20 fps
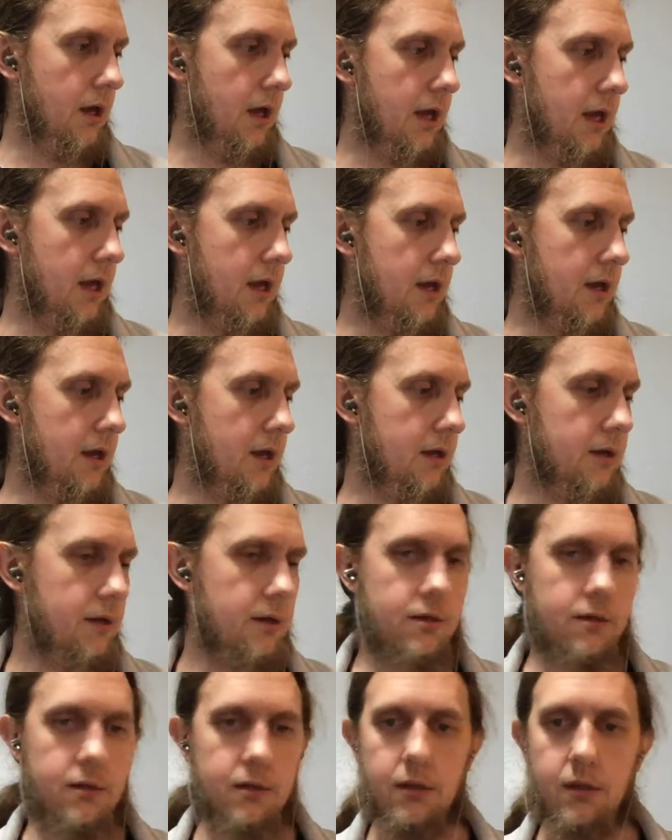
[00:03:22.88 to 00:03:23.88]

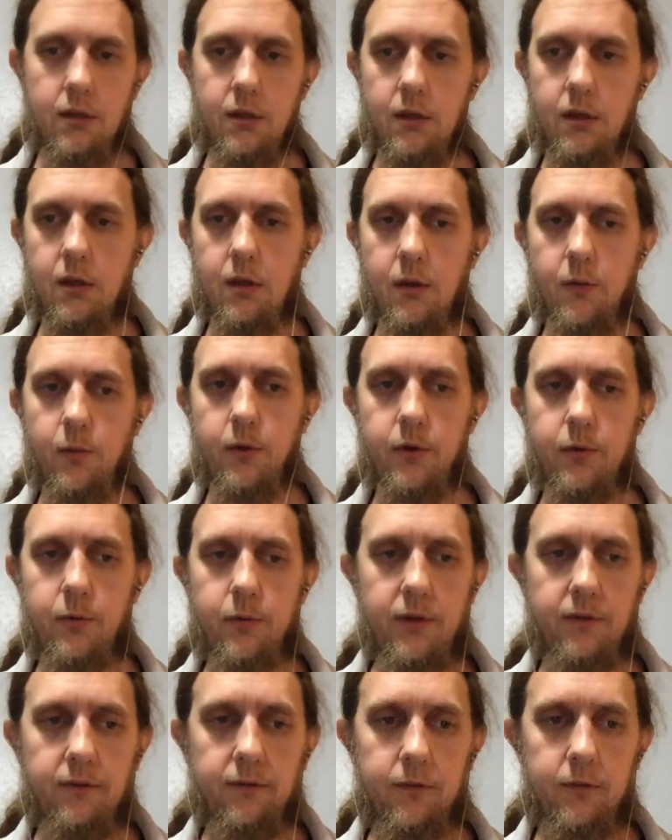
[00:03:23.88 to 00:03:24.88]
And I wonder what
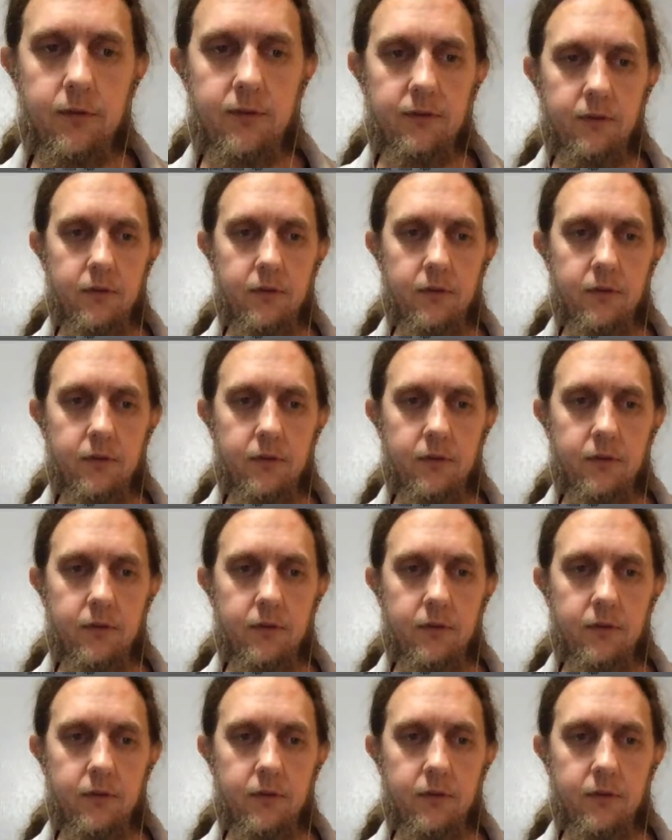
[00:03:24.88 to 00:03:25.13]
else there is